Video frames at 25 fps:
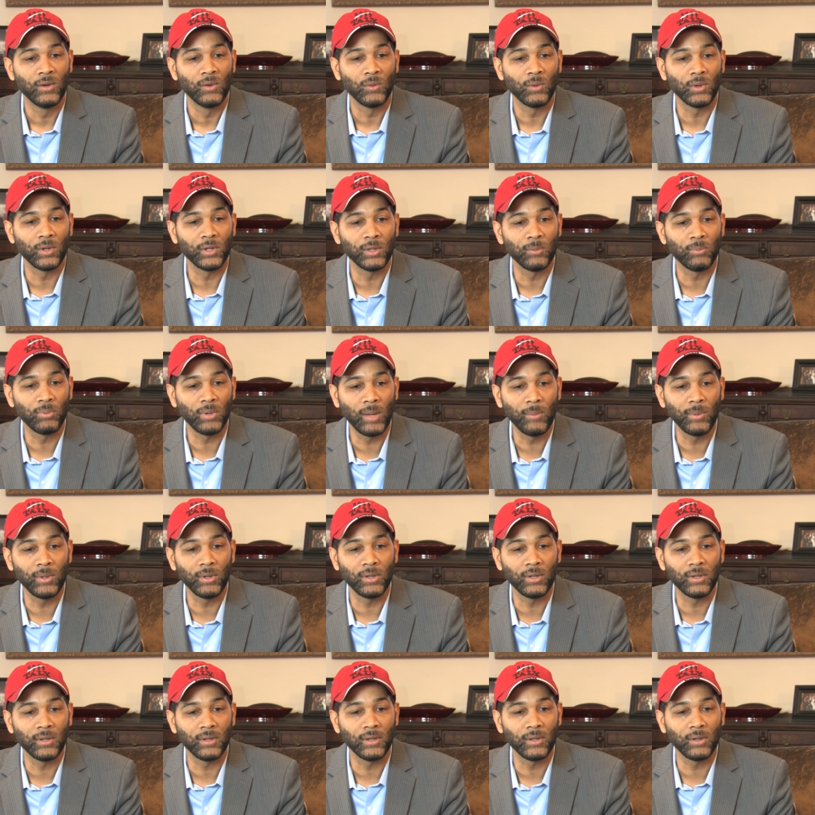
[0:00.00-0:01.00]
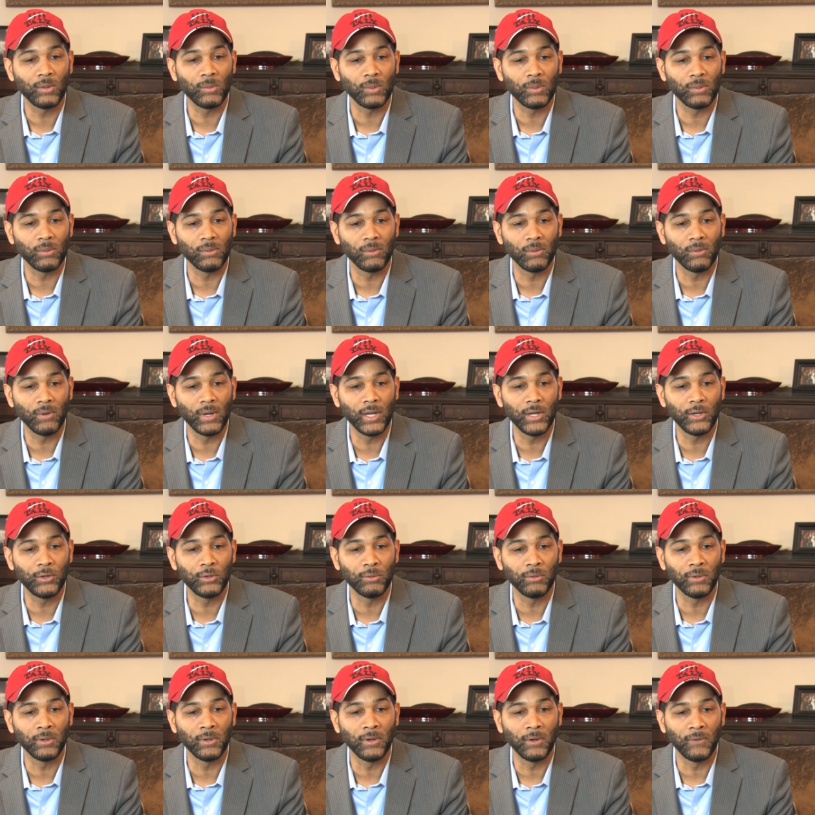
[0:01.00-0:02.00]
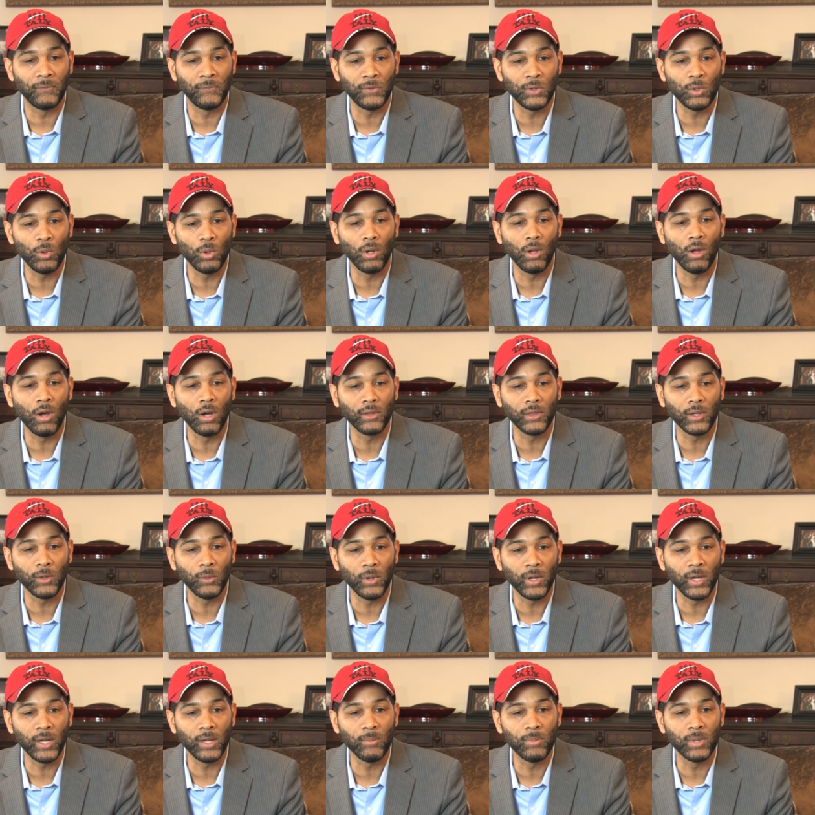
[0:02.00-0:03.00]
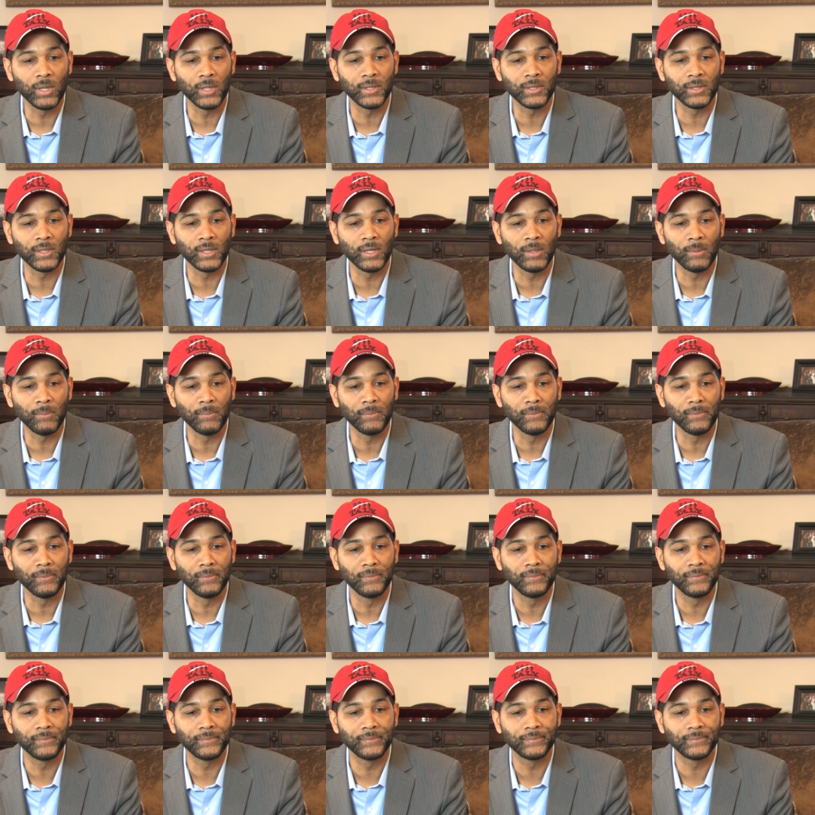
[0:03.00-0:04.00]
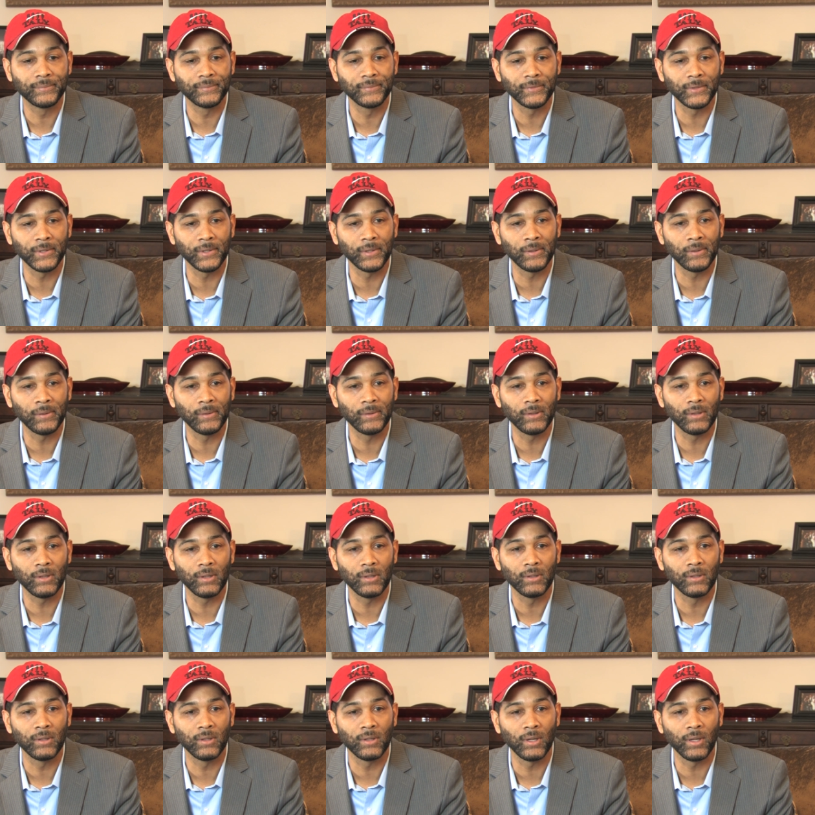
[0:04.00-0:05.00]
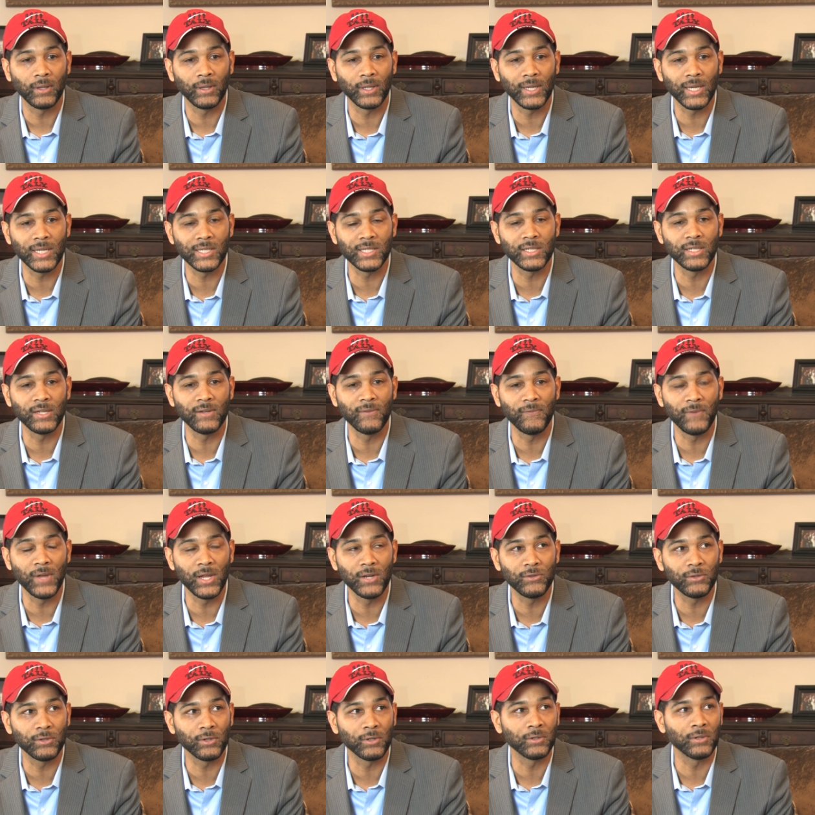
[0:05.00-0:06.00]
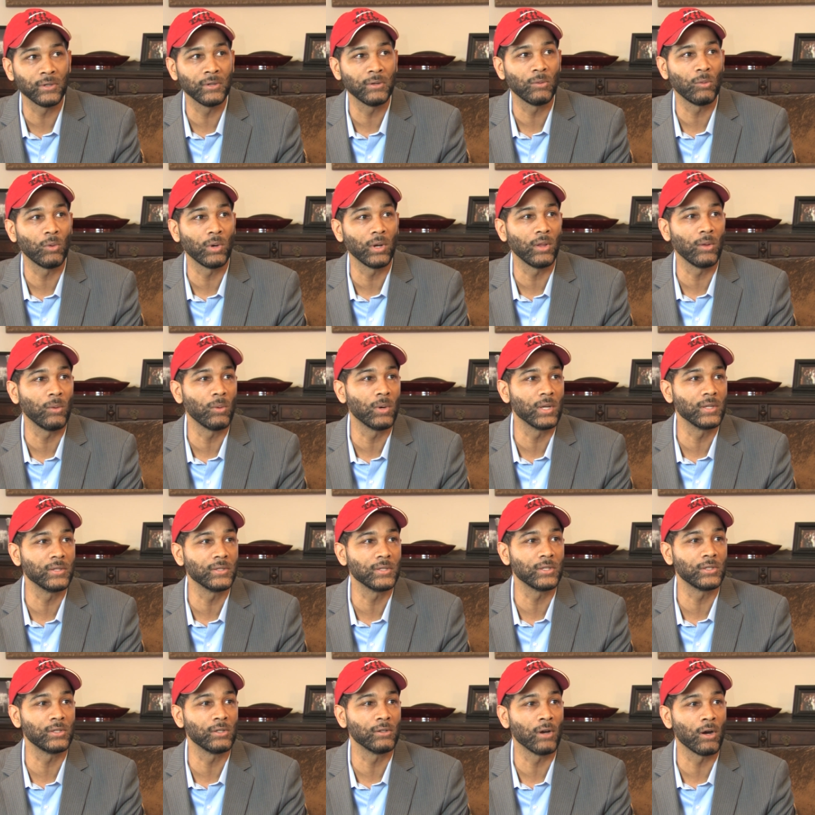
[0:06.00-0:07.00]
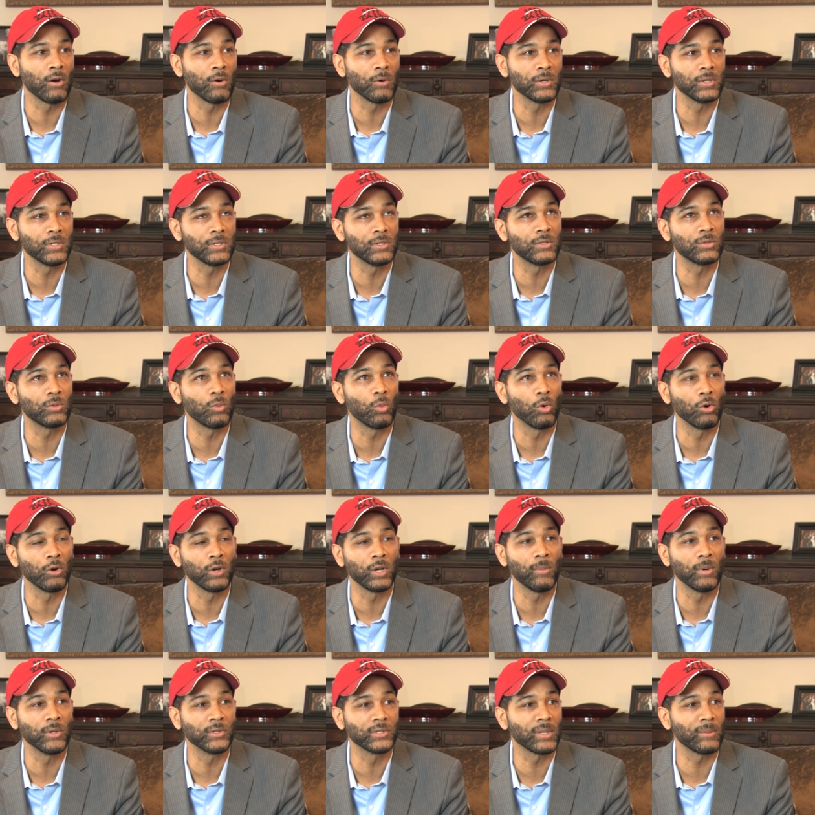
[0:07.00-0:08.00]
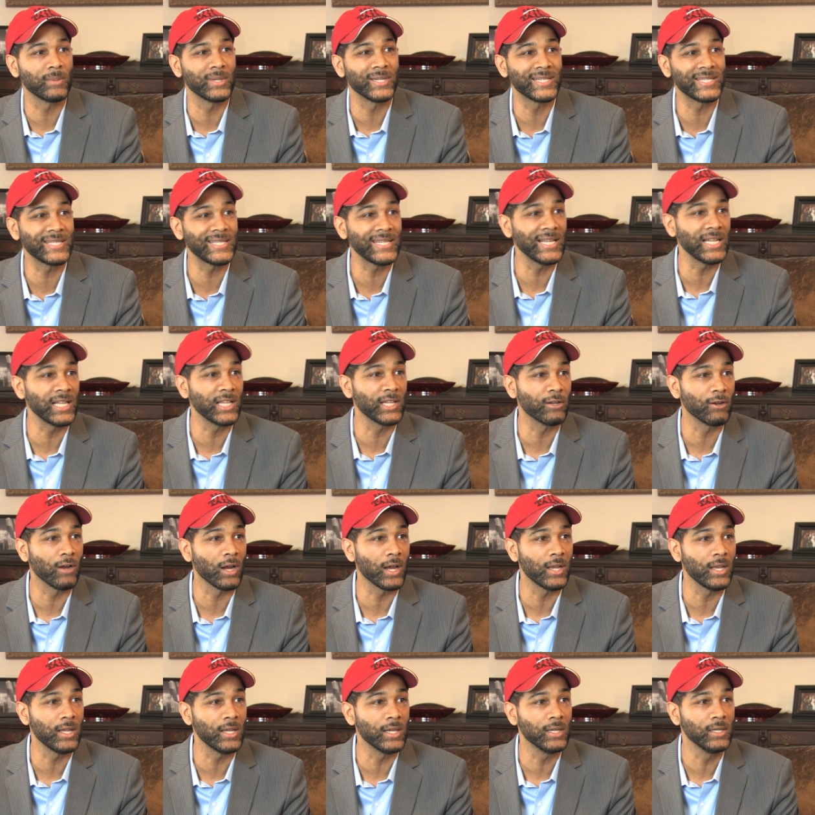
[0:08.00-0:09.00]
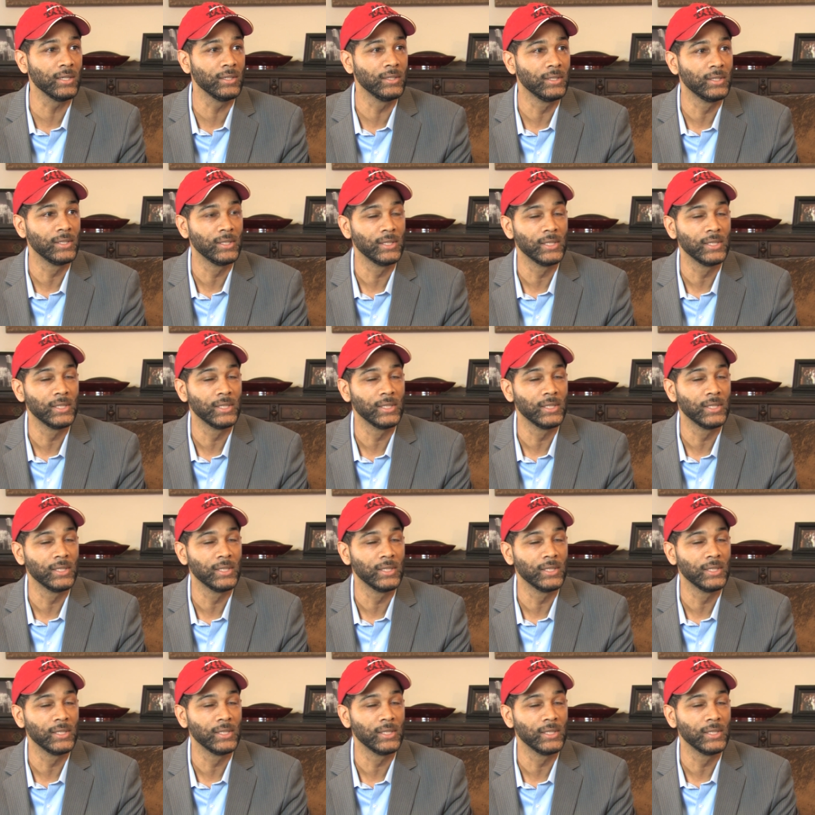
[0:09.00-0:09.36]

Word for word: Well, you probably uh, we ran into a few along the way, but. Um, you know, I think as an inventor, one of the ones is you're always worried about somebody stealing your idea.